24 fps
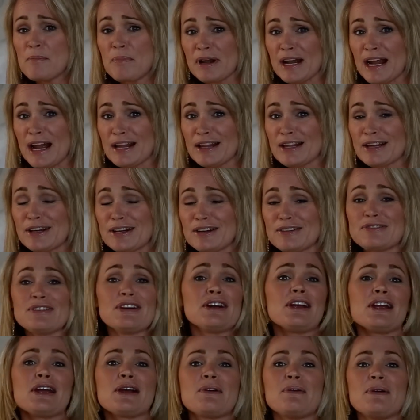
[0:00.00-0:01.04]
But I learned
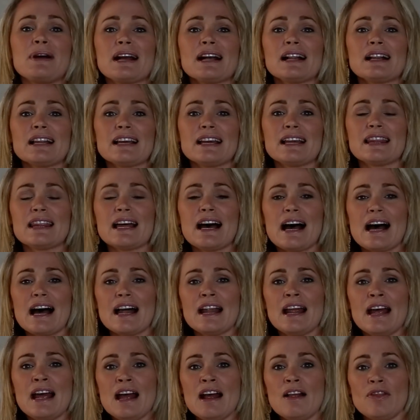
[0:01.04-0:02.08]
very quickly
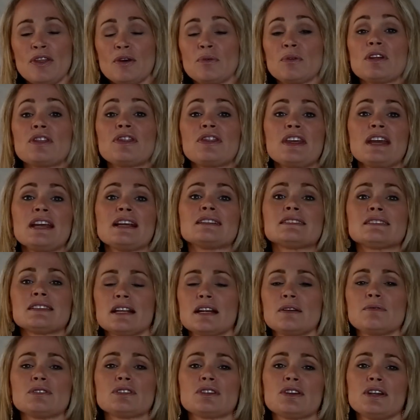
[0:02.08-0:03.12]
that there were things
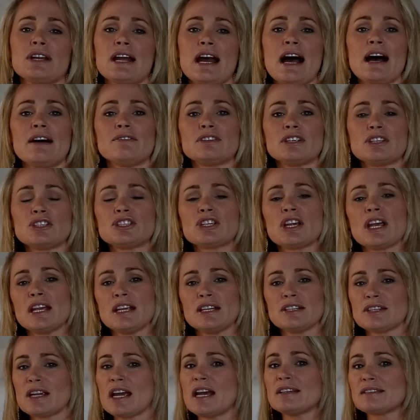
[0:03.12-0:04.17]
that I was going to have to
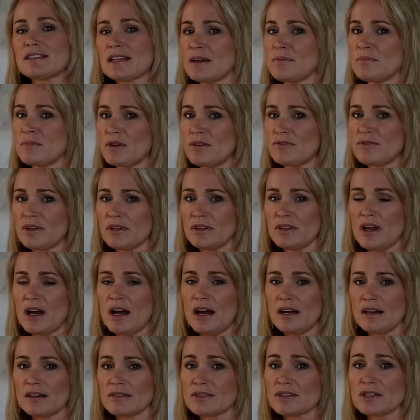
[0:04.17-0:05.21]
change as I moved
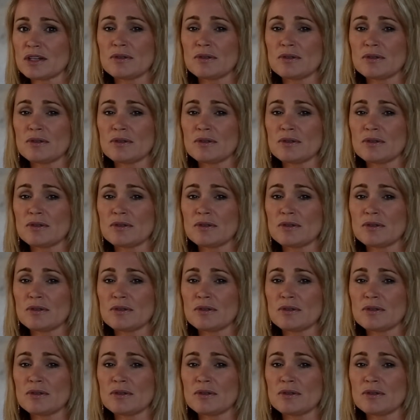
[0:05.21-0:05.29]
along.